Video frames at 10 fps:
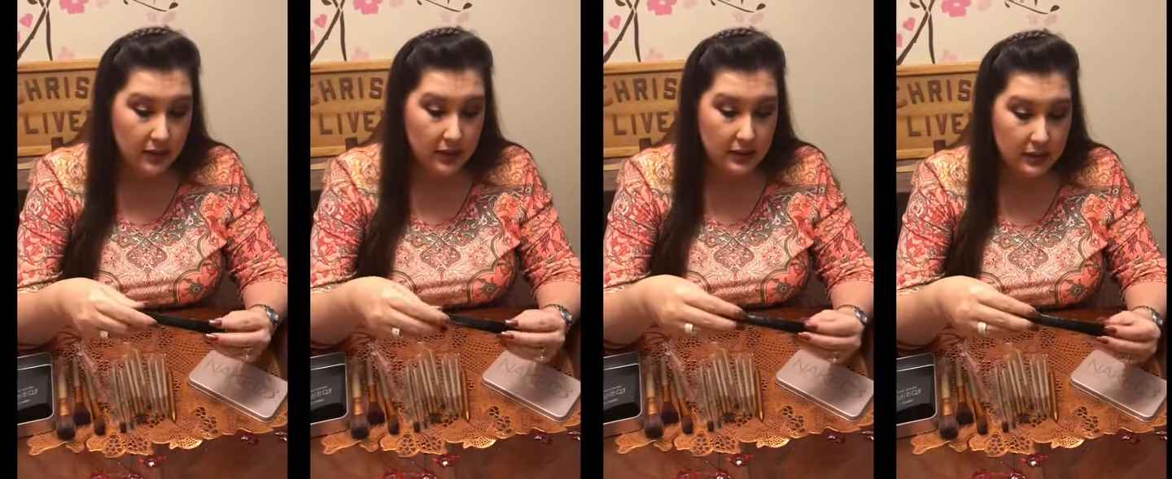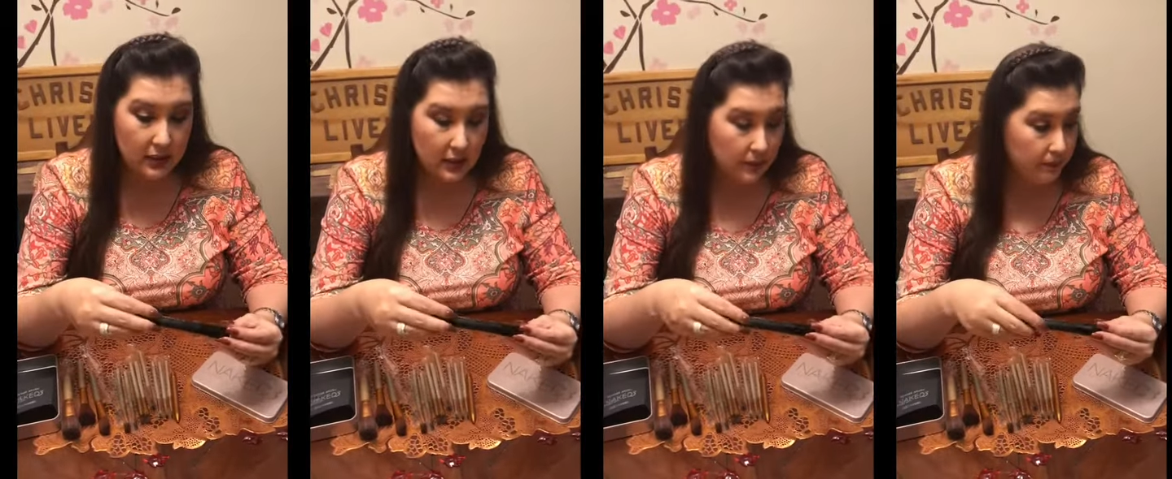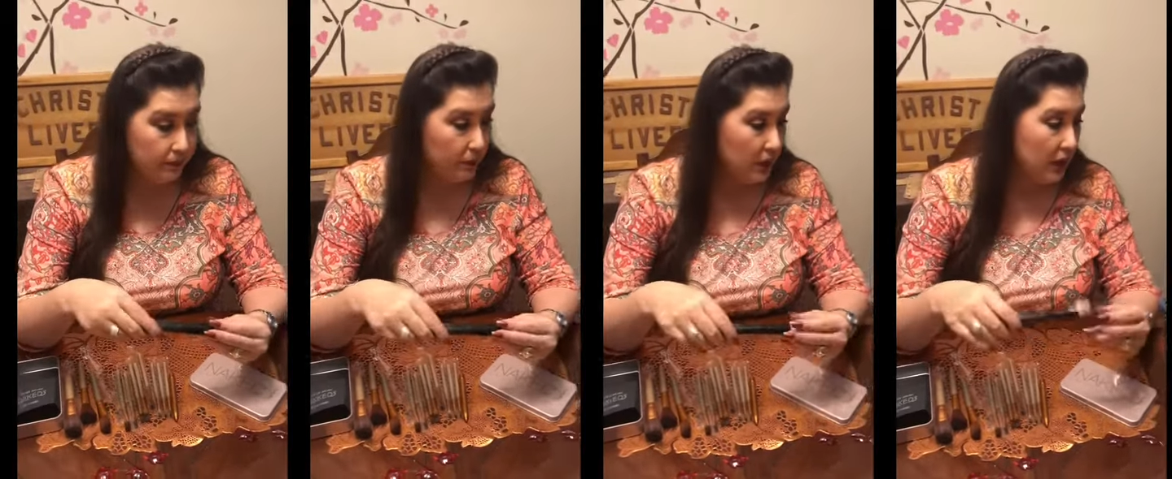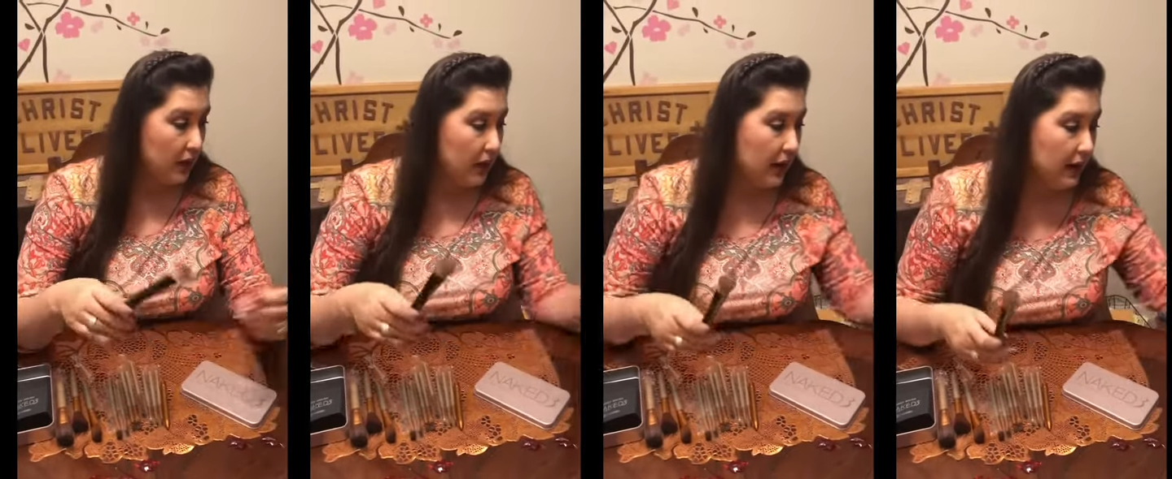It's
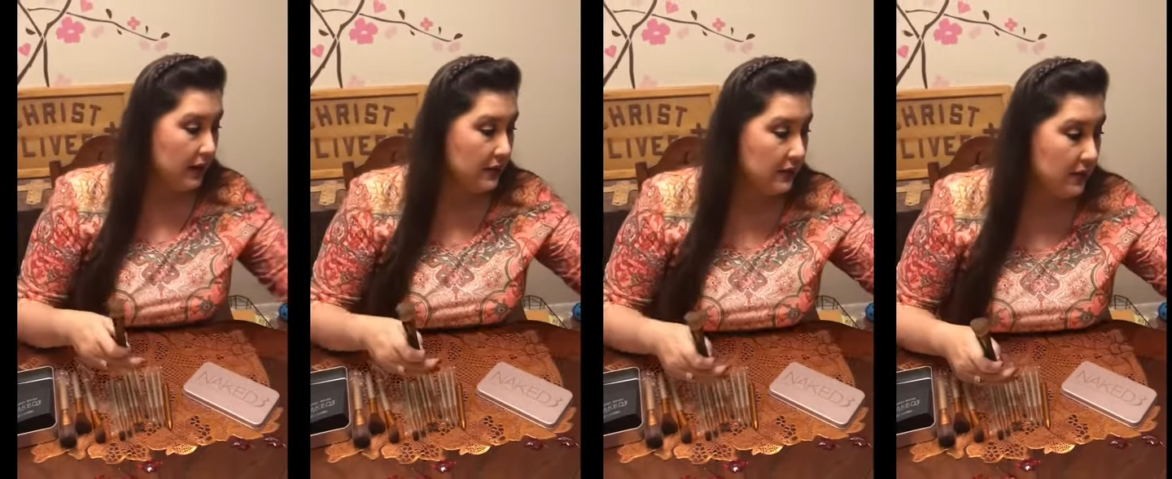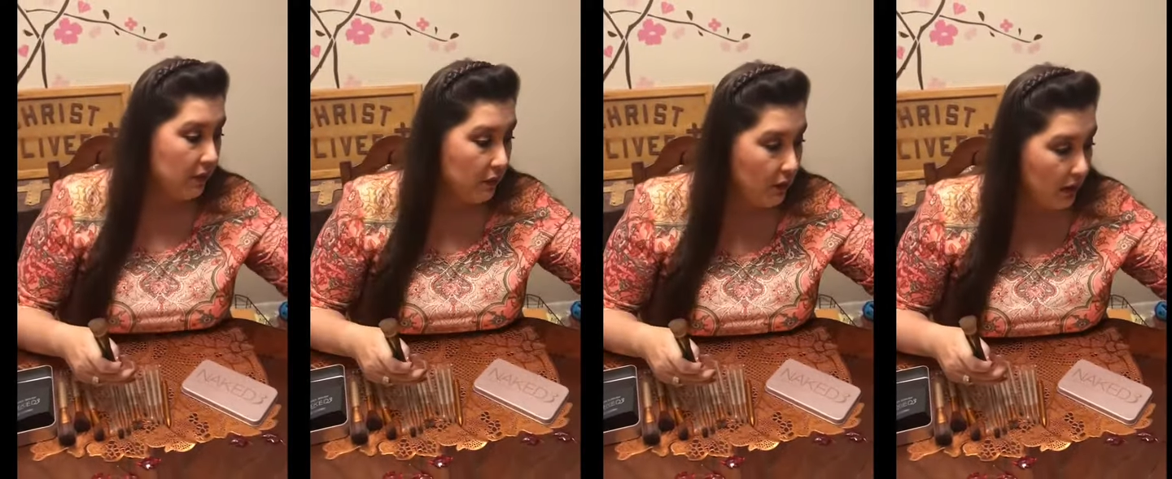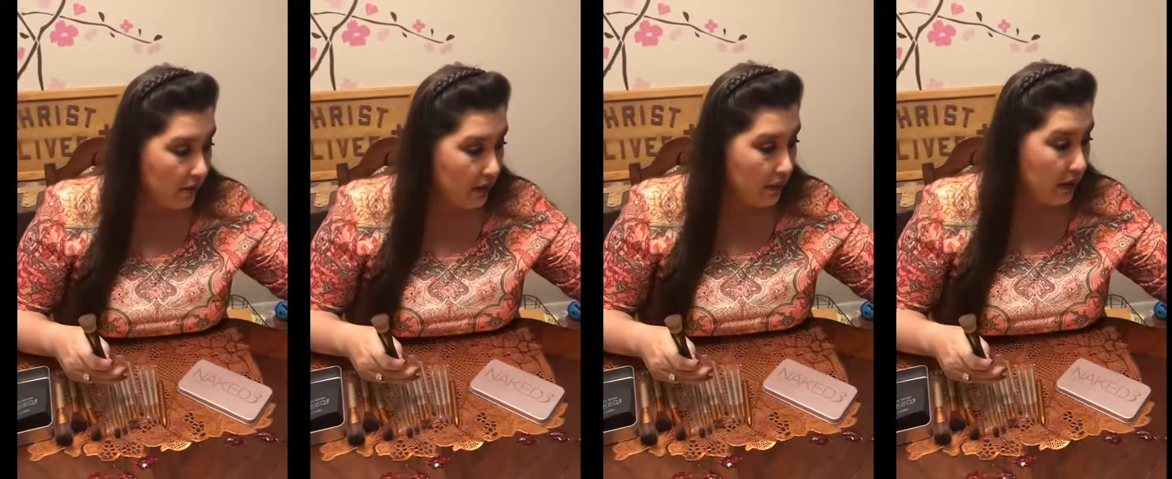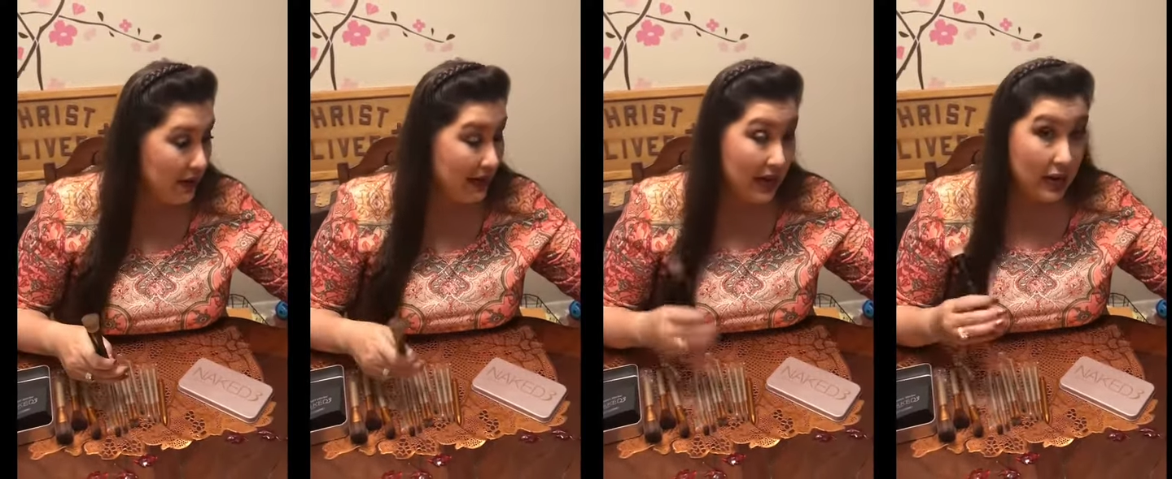I got several of them.
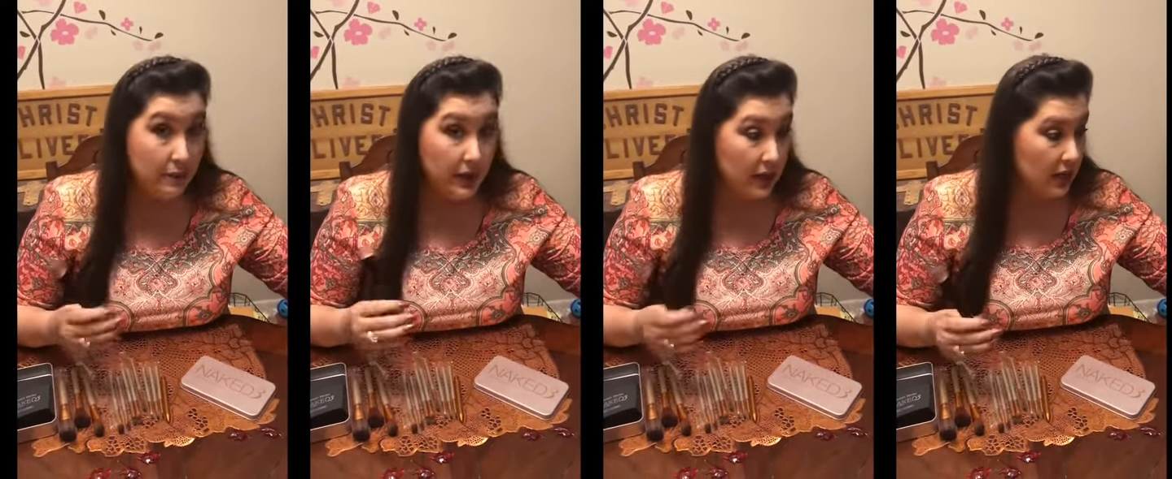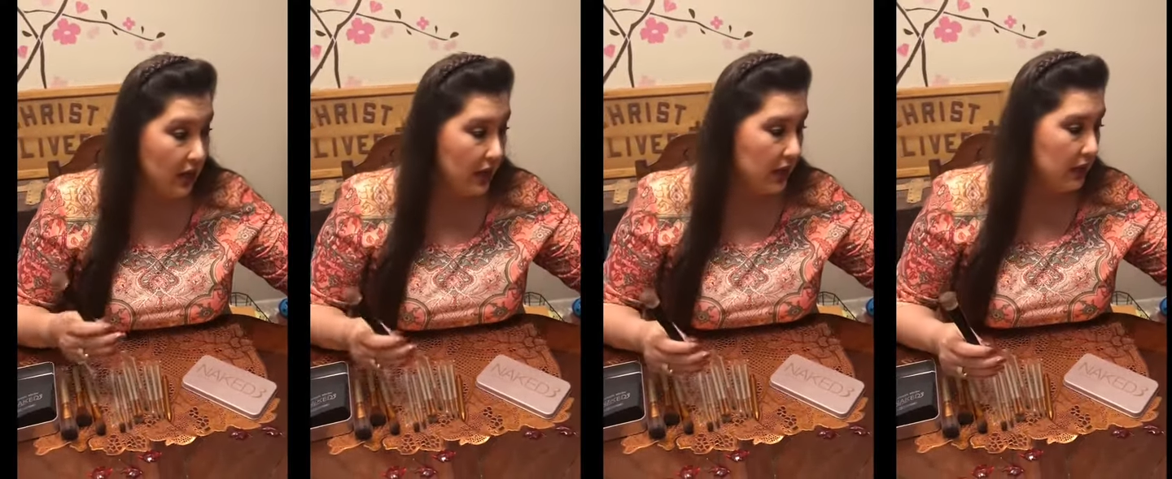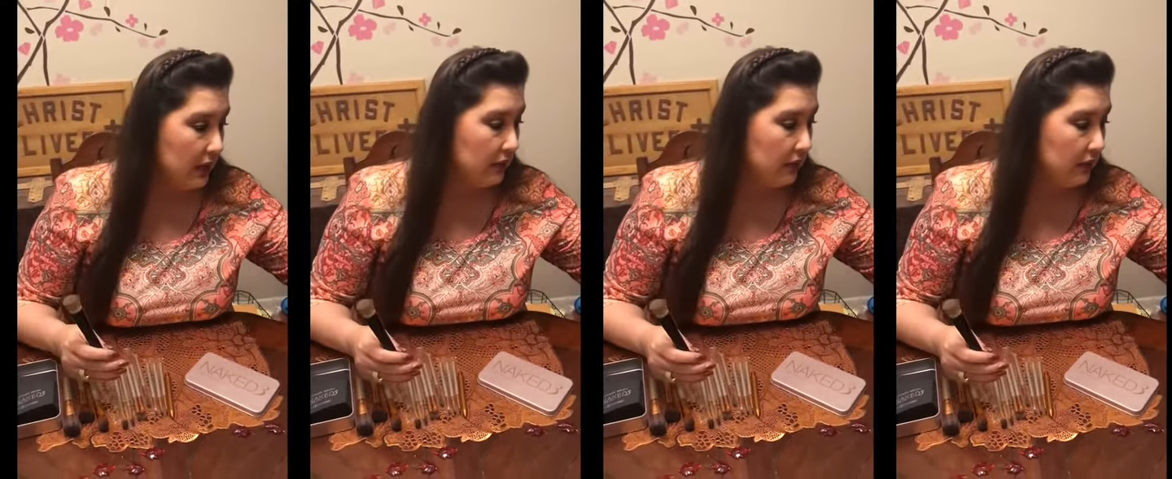They came in a,